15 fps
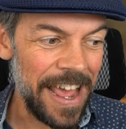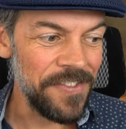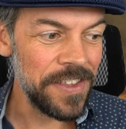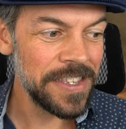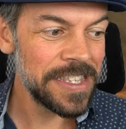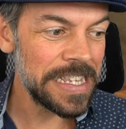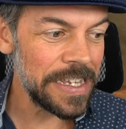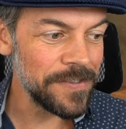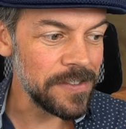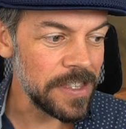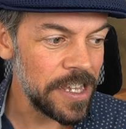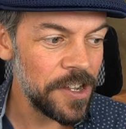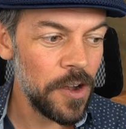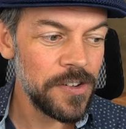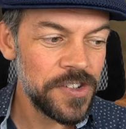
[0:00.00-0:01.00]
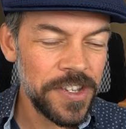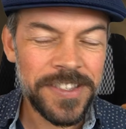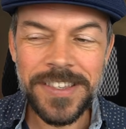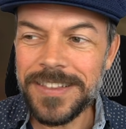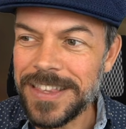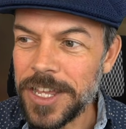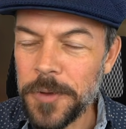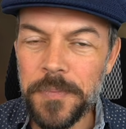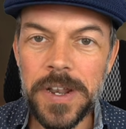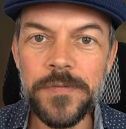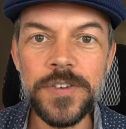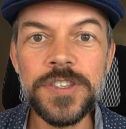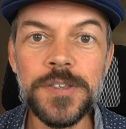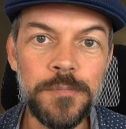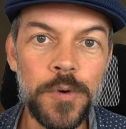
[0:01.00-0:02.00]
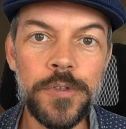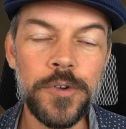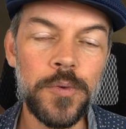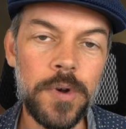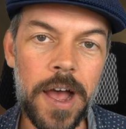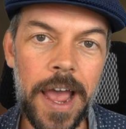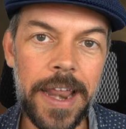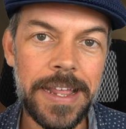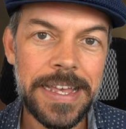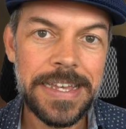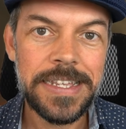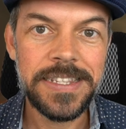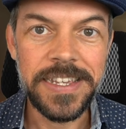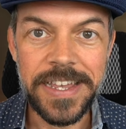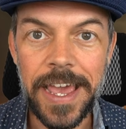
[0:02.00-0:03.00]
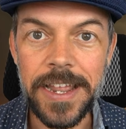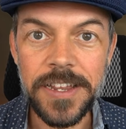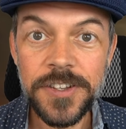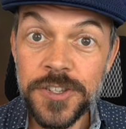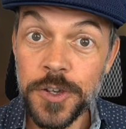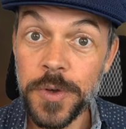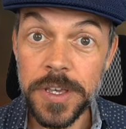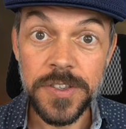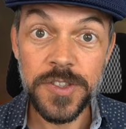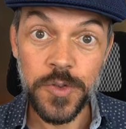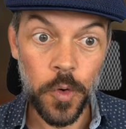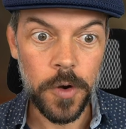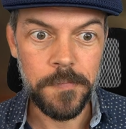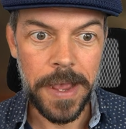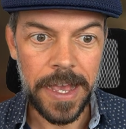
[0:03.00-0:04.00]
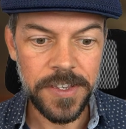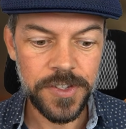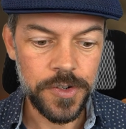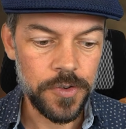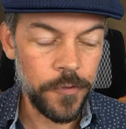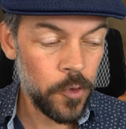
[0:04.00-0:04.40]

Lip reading: and this gives Leto just a little bit of a smoother ride to getting to his Swordmaster.